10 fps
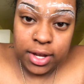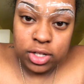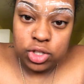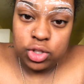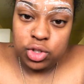
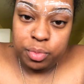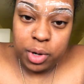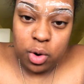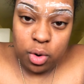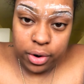super
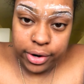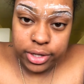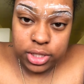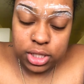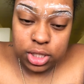
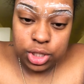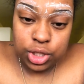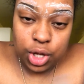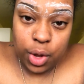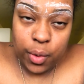coarse,
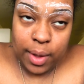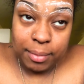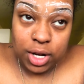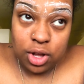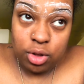so I'm
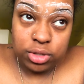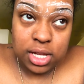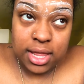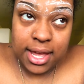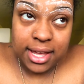gonna go to
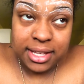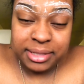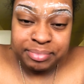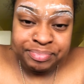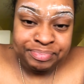like
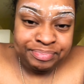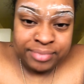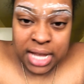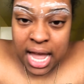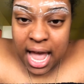
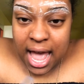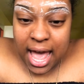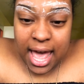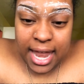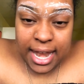
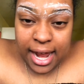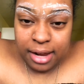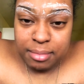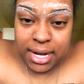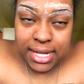
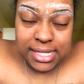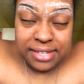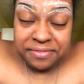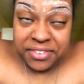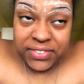9 minutes
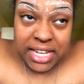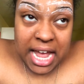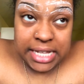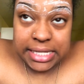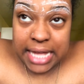and
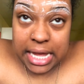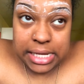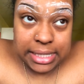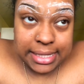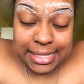59
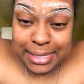seconds.